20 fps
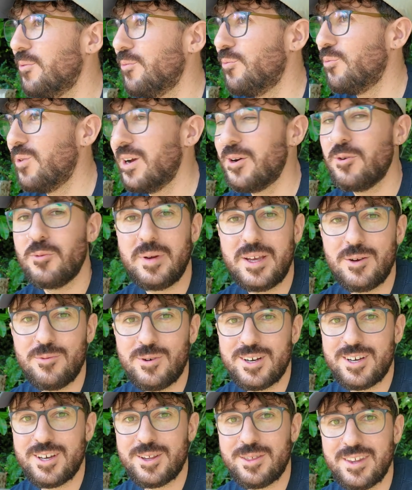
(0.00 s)
will be
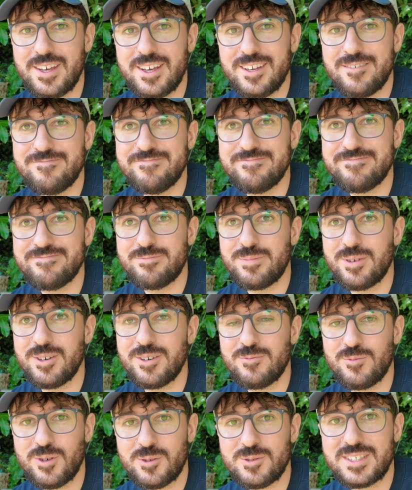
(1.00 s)
worth it,
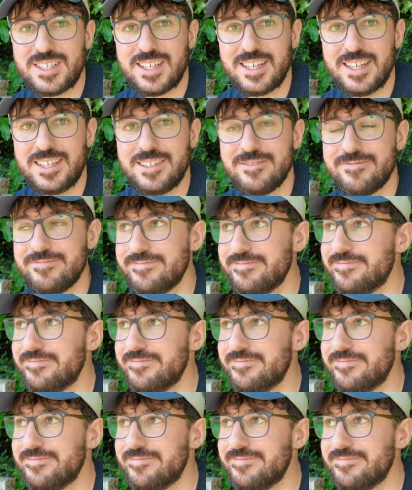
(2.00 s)
but we'll see.